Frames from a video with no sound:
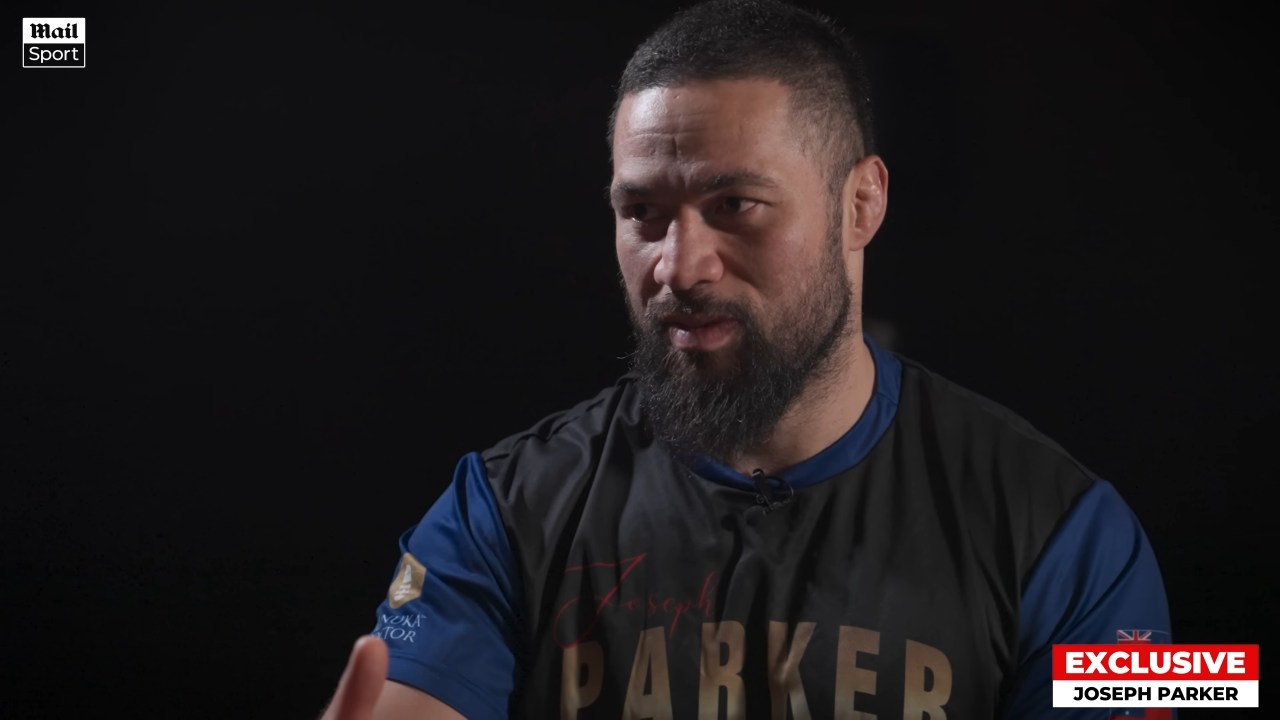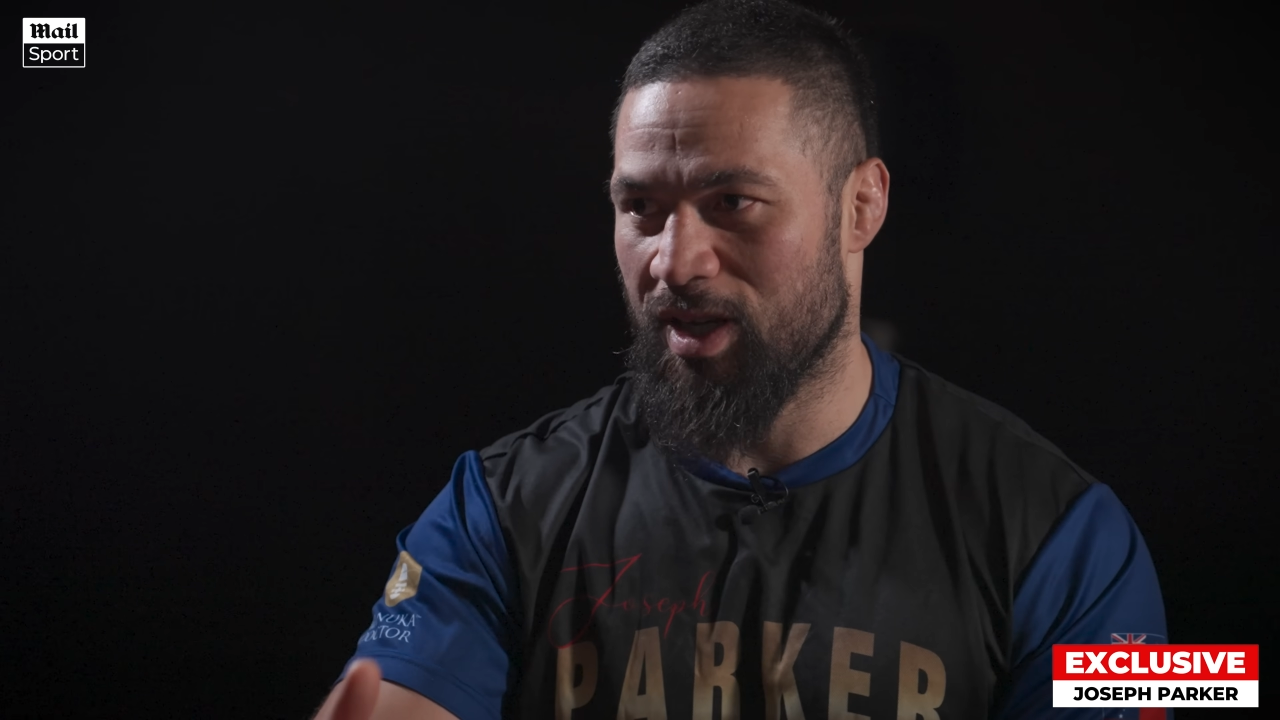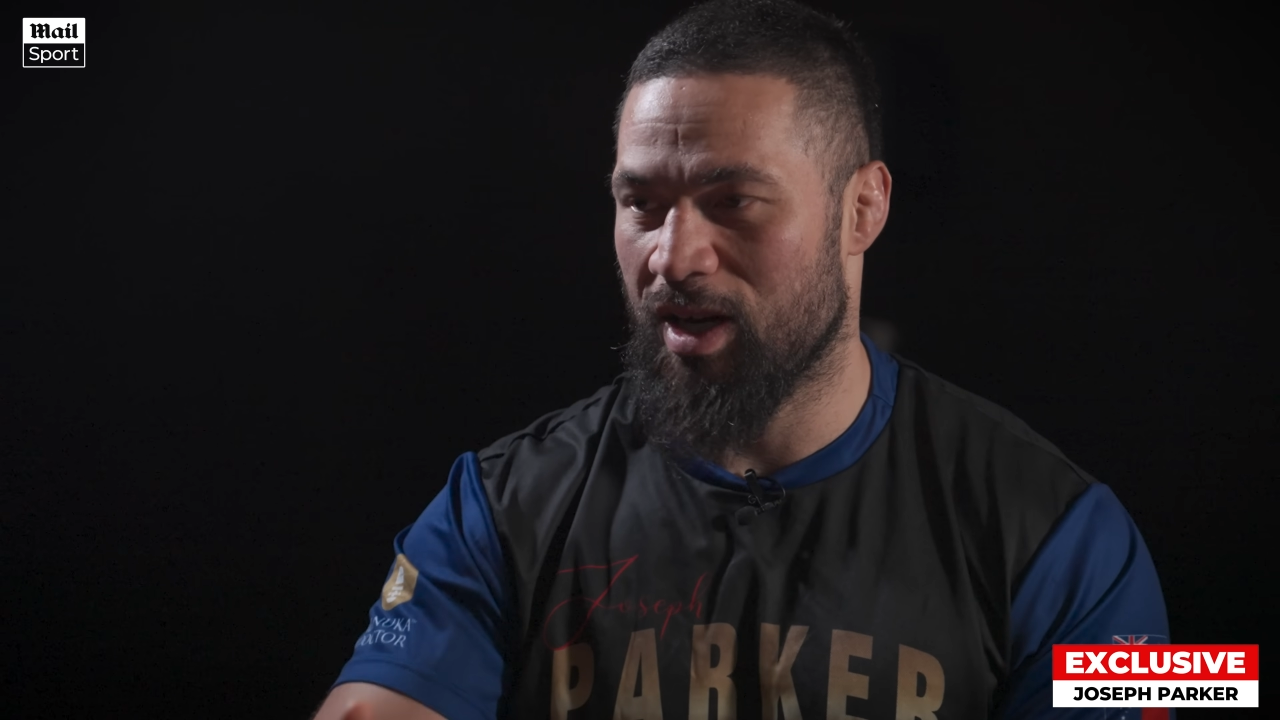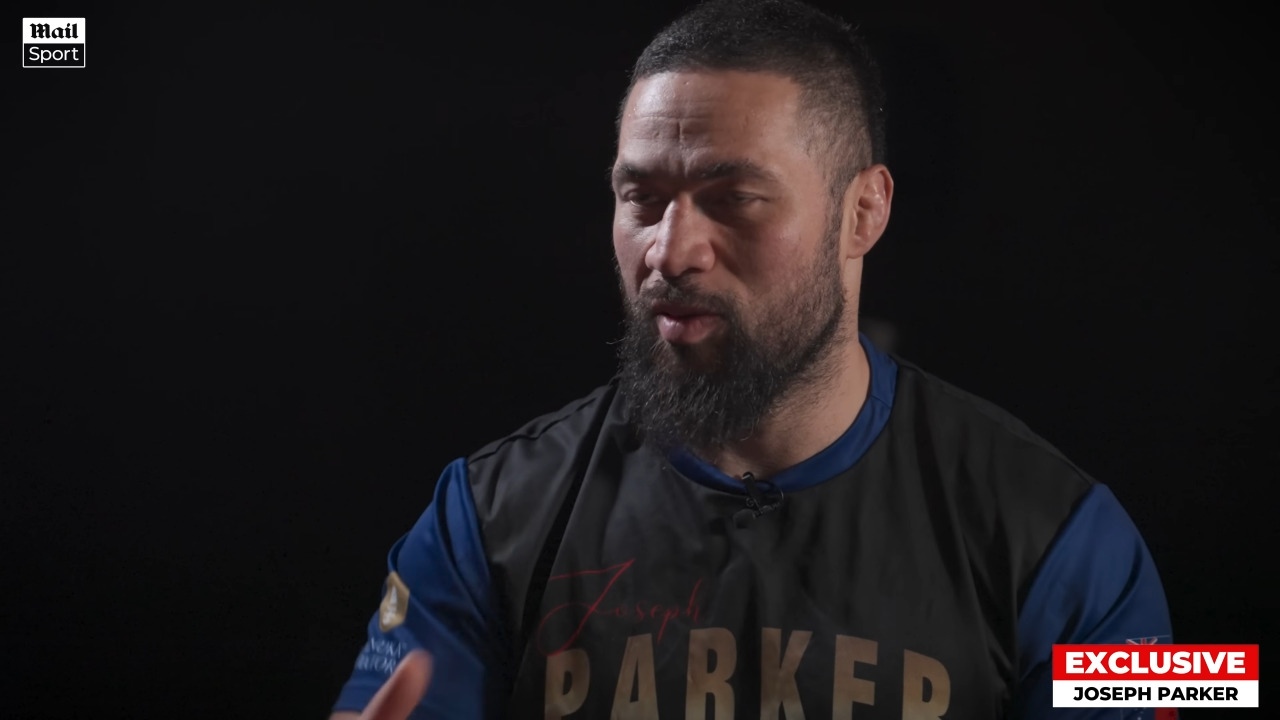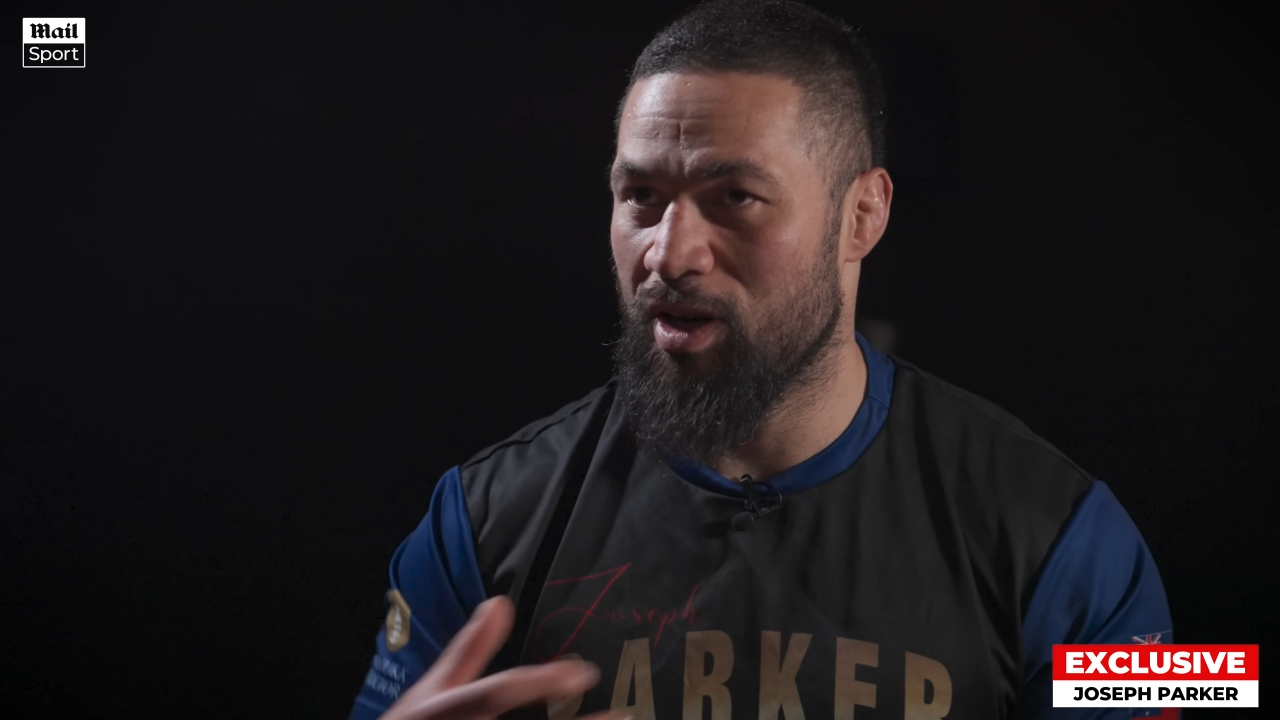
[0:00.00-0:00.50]

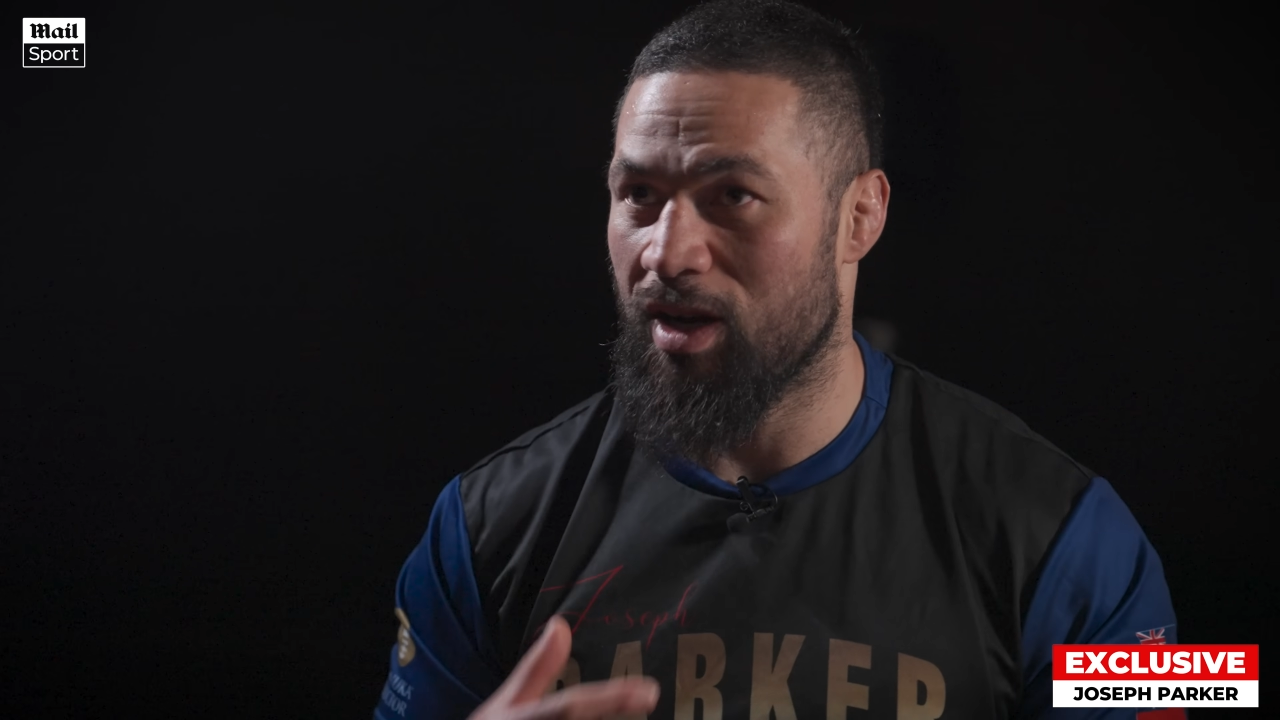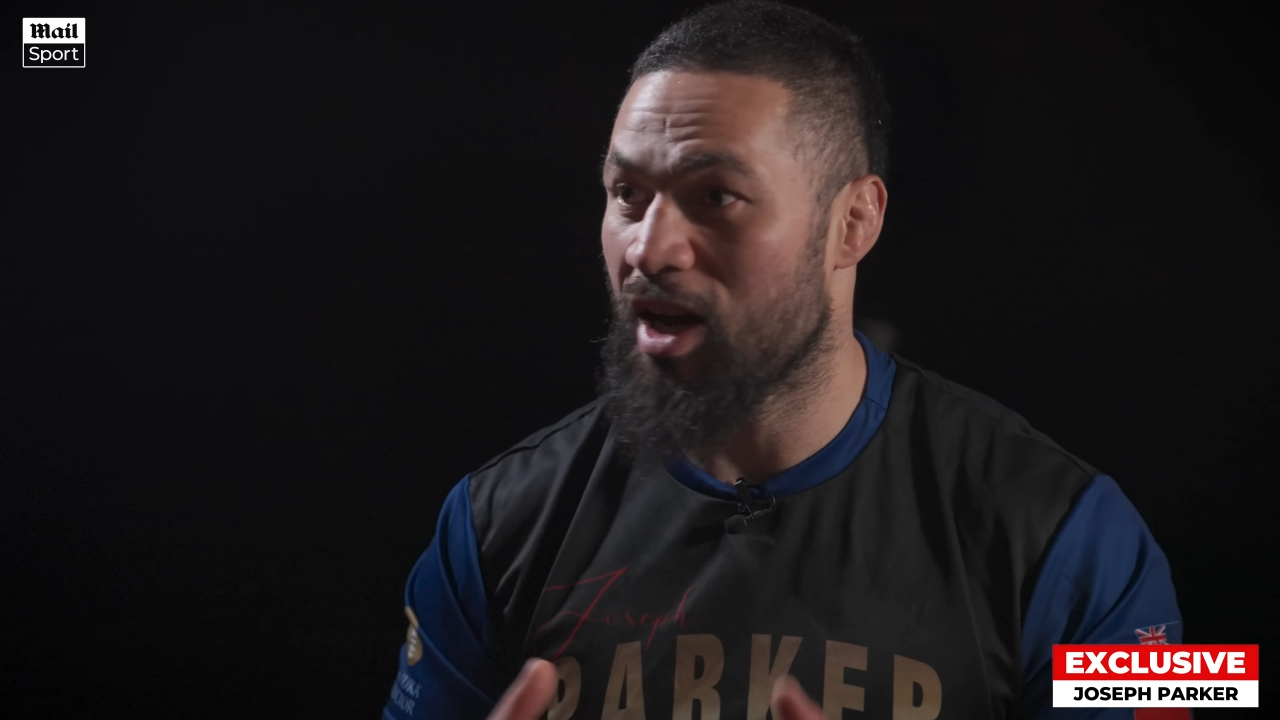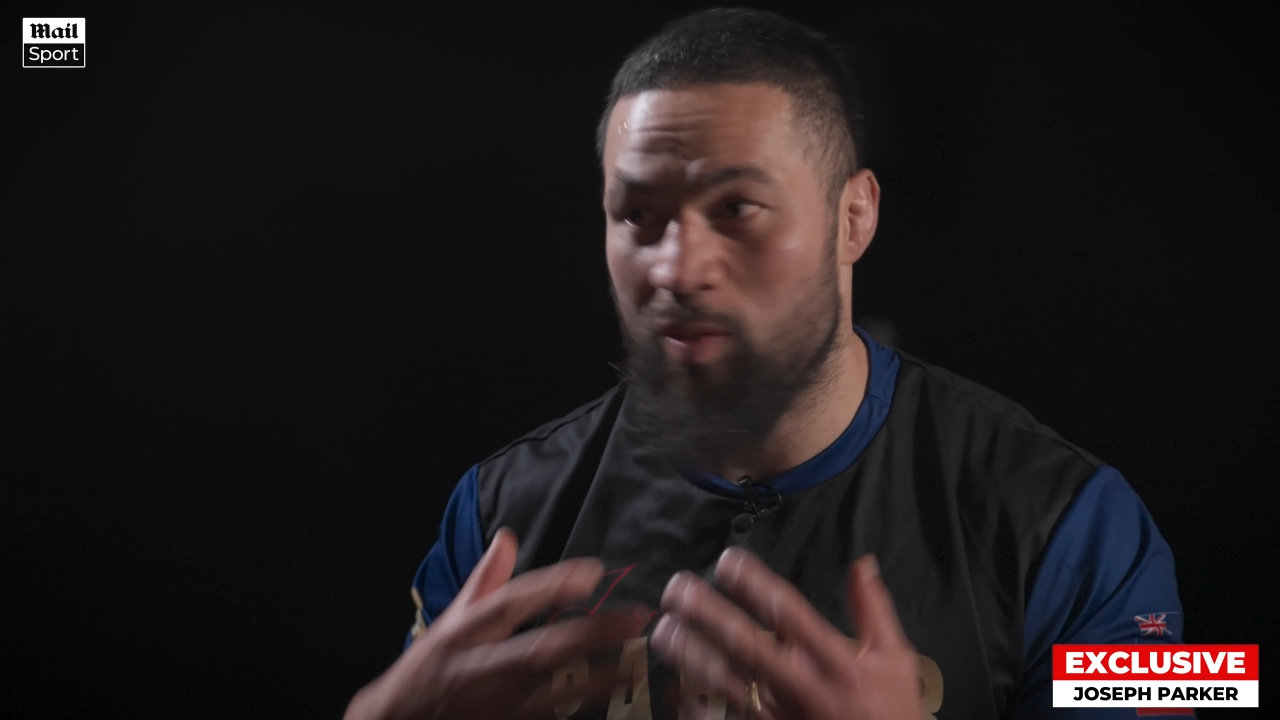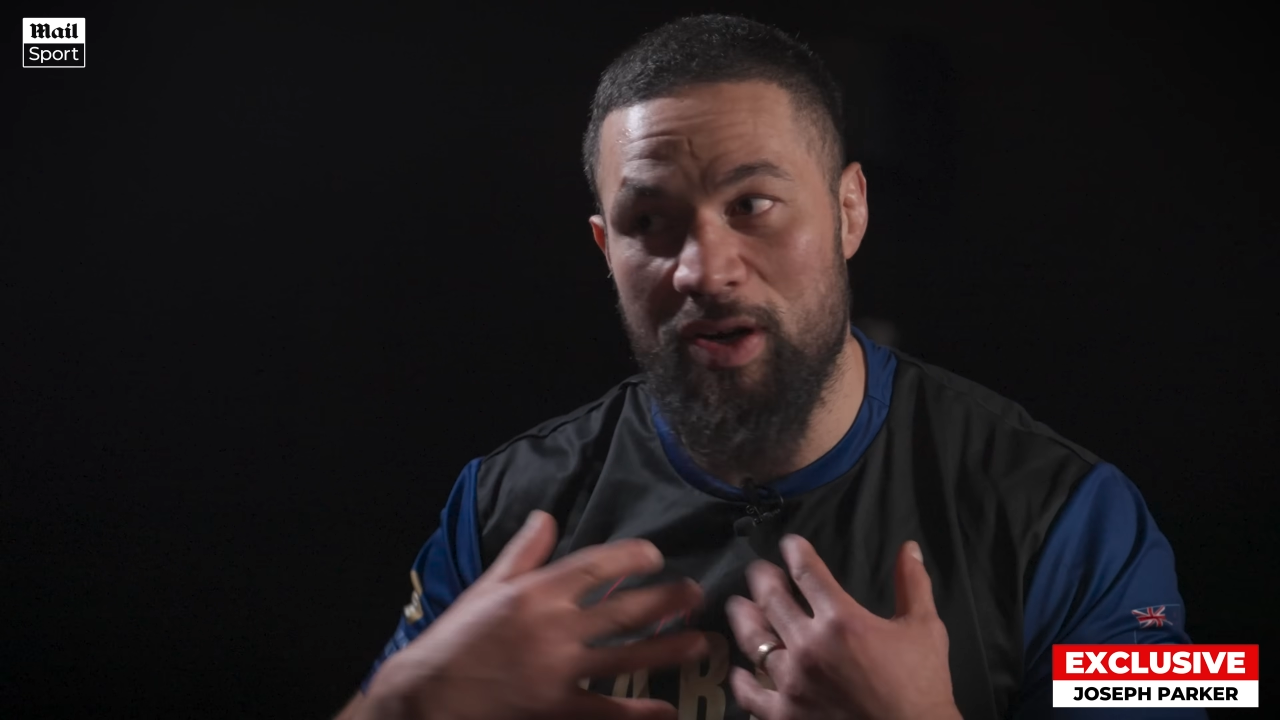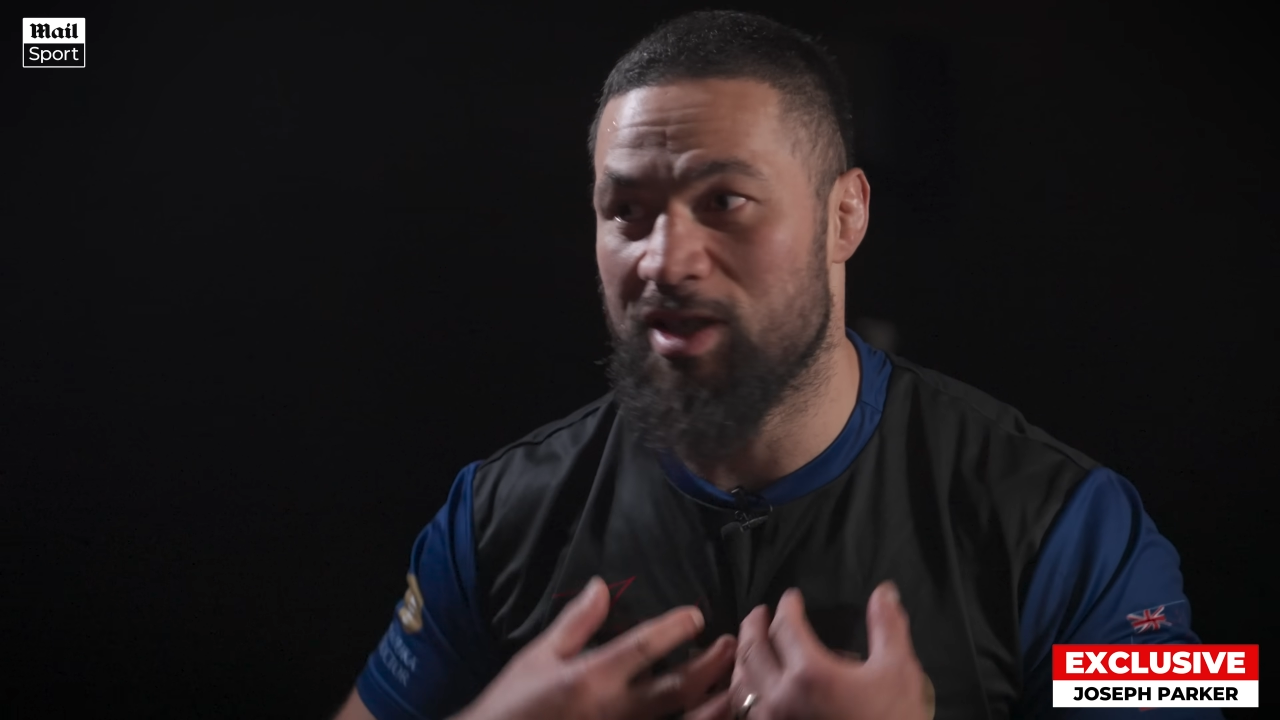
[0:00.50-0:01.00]
Like I
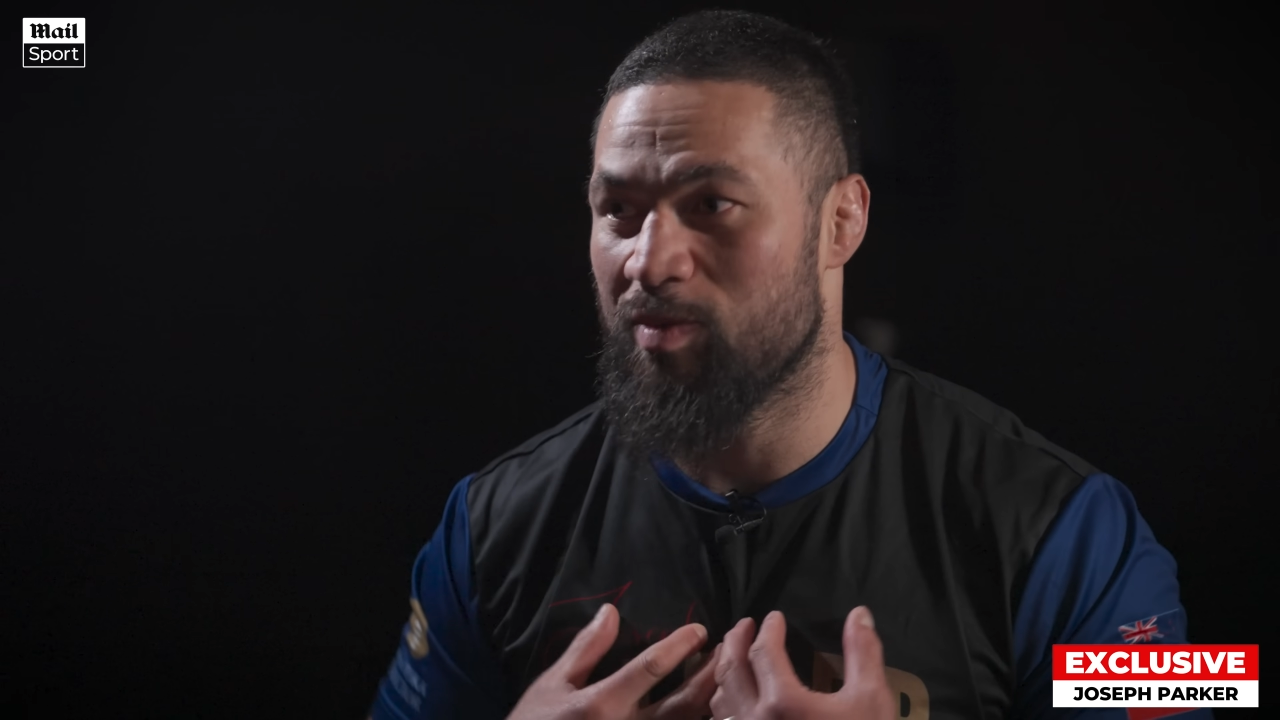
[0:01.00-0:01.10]
wanted